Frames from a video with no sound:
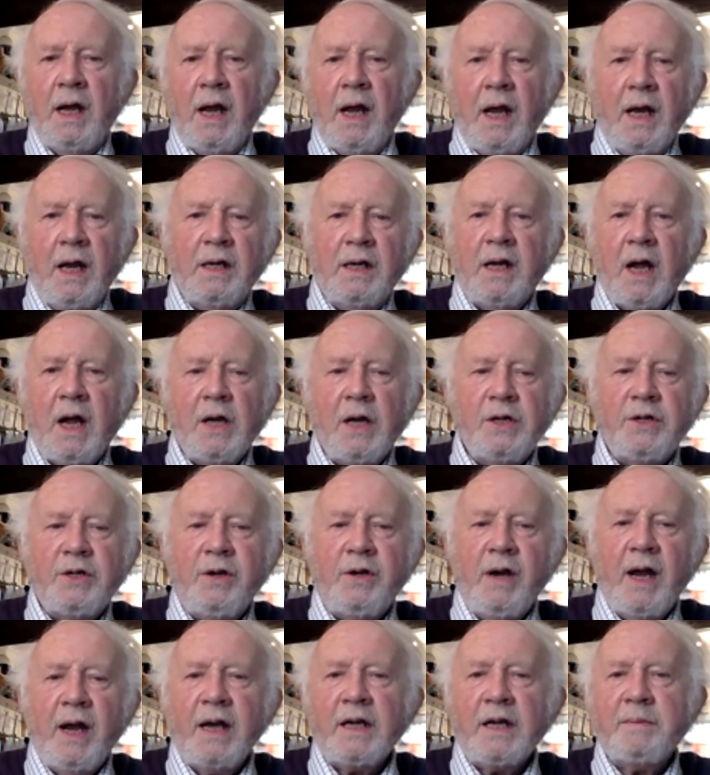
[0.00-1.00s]

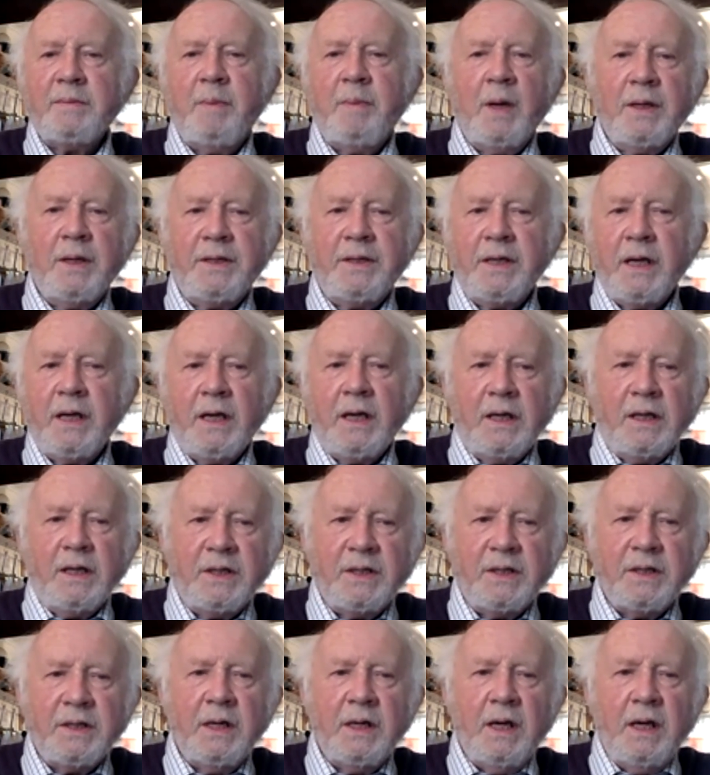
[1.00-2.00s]
in-country
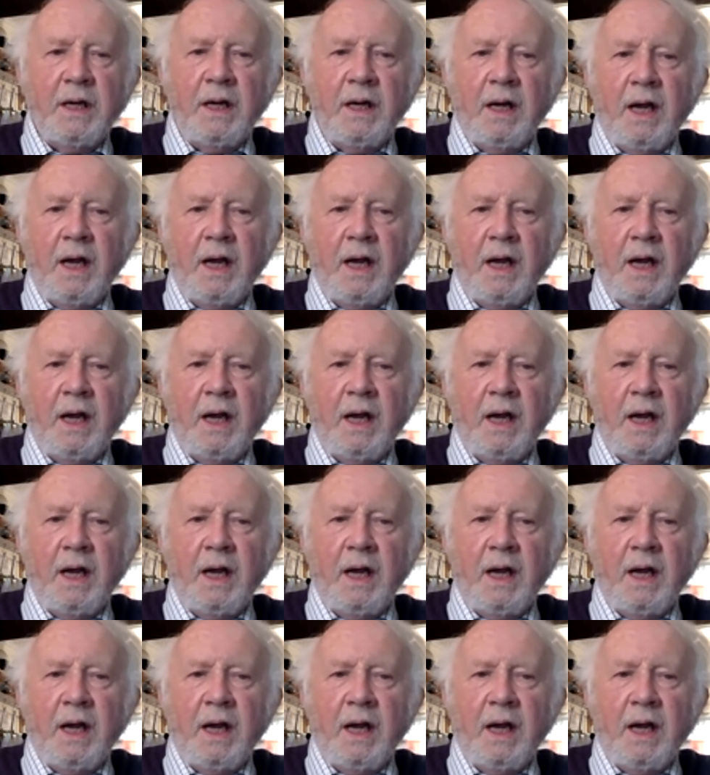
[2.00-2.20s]
expertise